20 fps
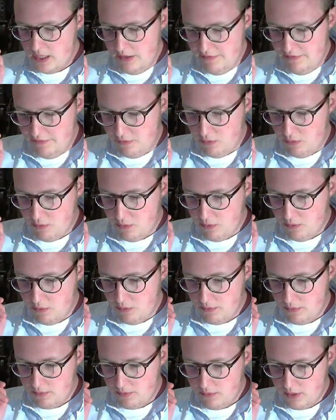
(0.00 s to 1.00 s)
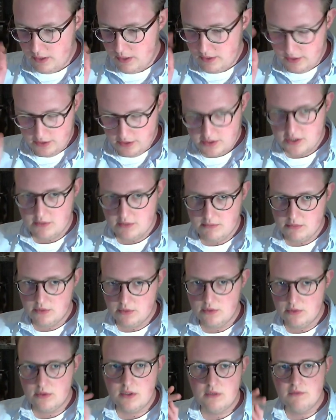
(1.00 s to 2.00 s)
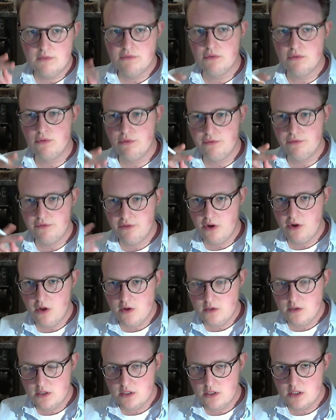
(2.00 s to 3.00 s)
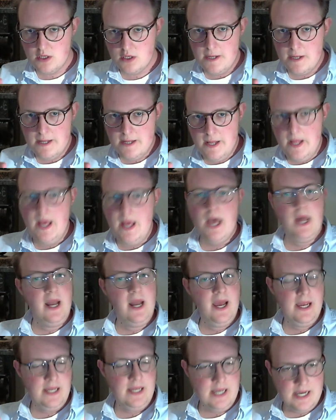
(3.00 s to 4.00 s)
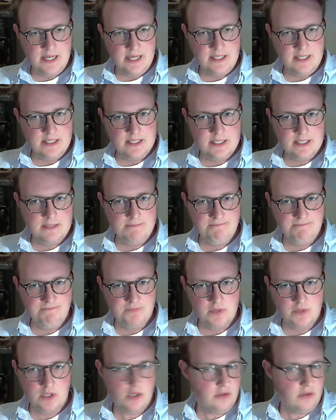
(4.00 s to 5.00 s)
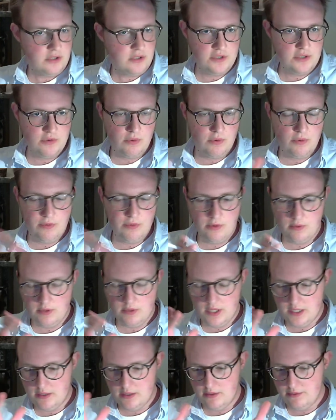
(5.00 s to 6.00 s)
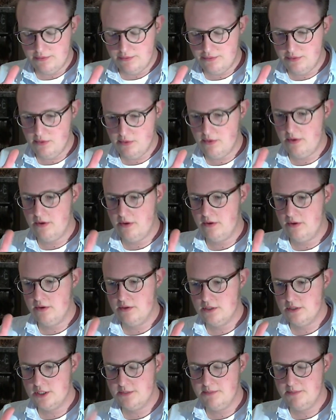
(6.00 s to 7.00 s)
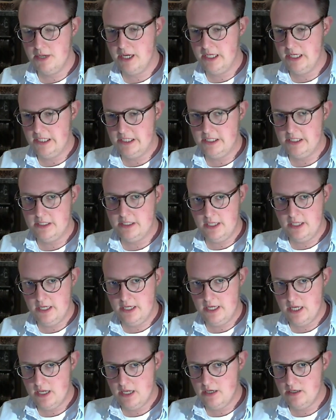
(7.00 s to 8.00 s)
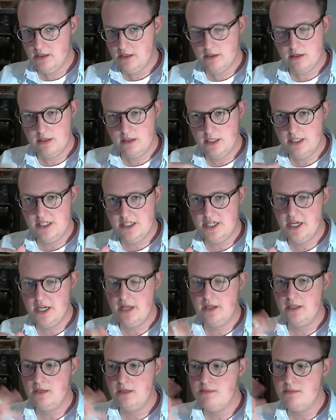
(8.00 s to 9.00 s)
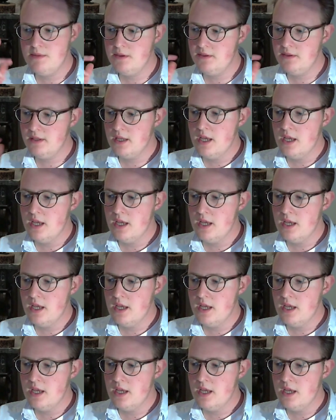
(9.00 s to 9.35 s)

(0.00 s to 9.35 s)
for Luxembourg, and for France, and I guess, not sure for Spain and Italy, but